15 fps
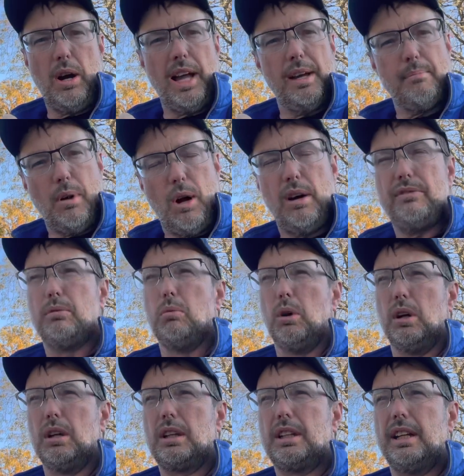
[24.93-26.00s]
I'm off
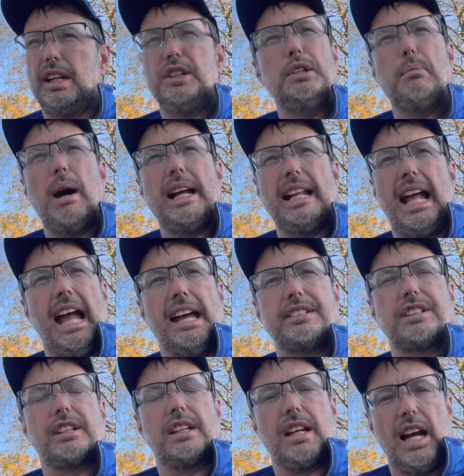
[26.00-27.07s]
work. And you might
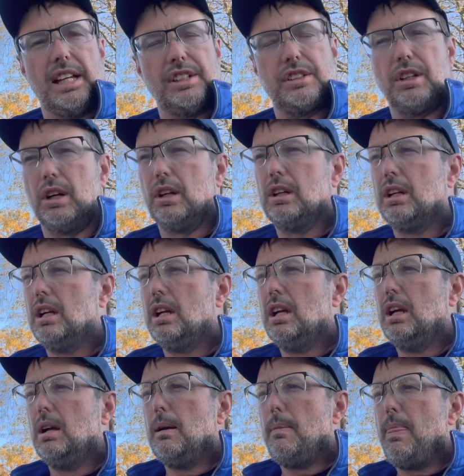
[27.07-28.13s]
ask, kind sir,
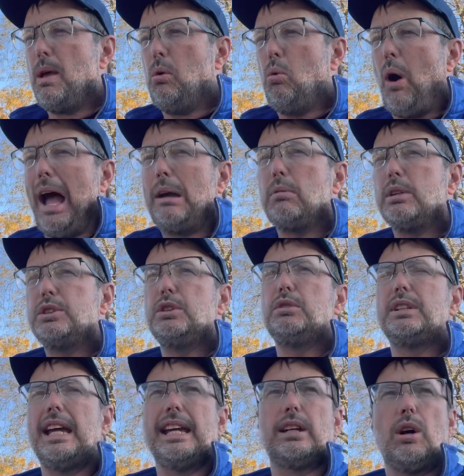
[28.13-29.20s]
why would you
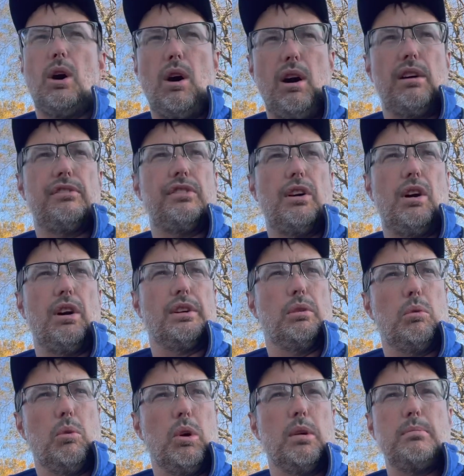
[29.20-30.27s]
take off on a
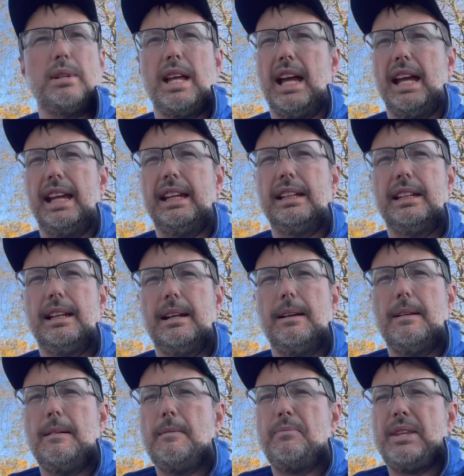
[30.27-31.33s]
warm day
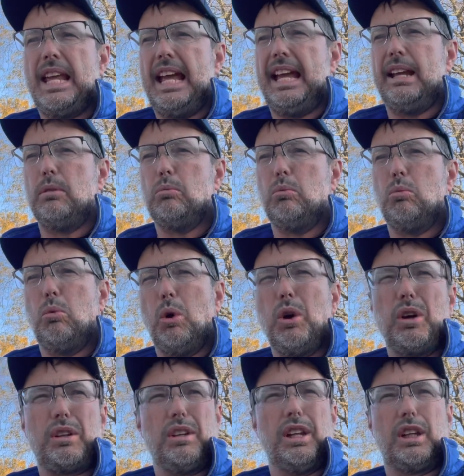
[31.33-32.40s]
and
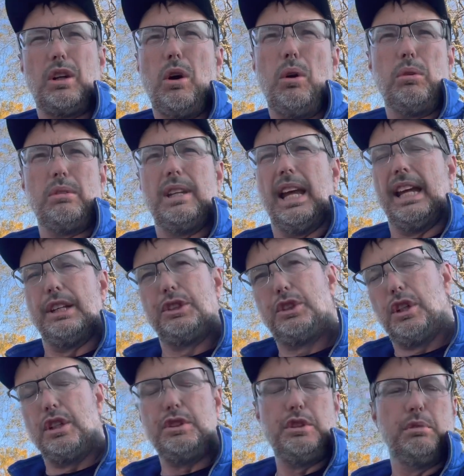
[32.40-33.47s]
work on a cold day.
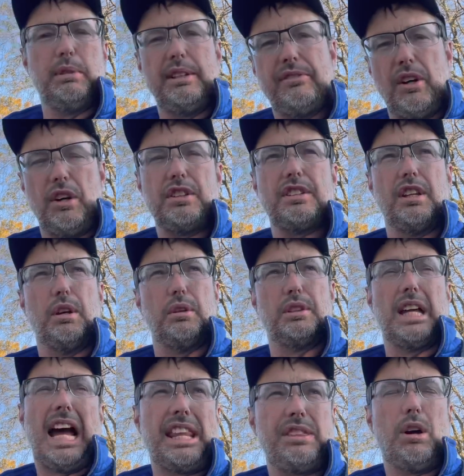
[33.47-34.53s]
Shouldn't you reverse those?
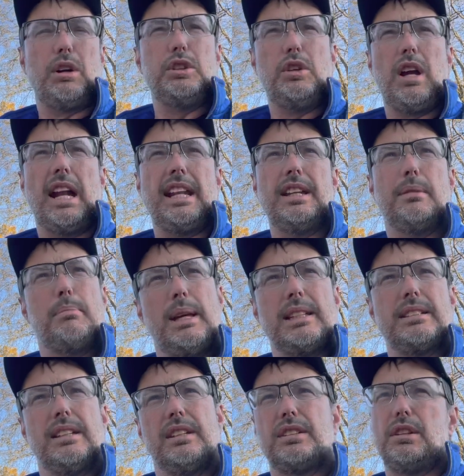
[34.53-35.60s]
I thought you got into
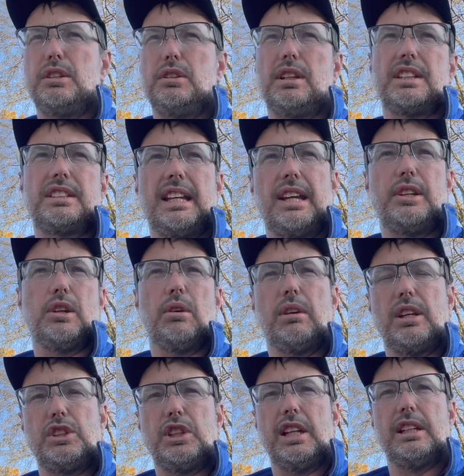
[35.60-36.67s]
business so you could set your own
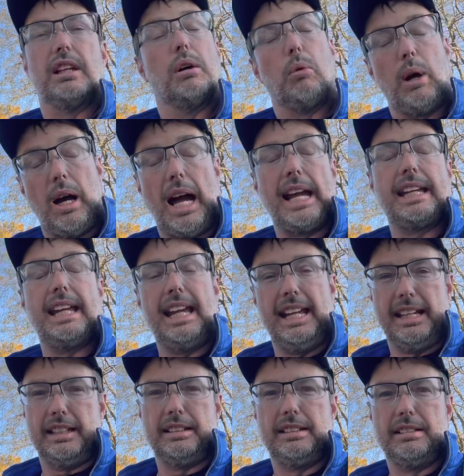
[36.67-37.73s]
agenda. Well, I
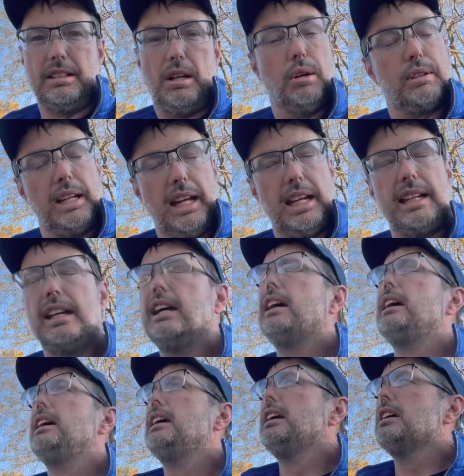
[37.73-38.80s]
can, okay?
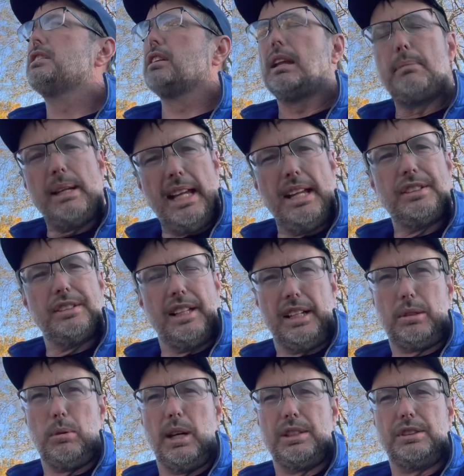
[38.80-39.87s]
So let me answer that
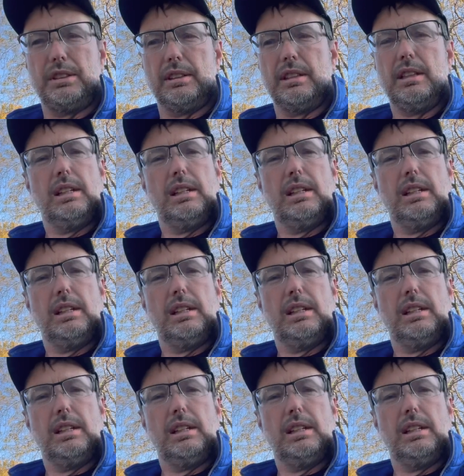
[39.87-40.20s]
question.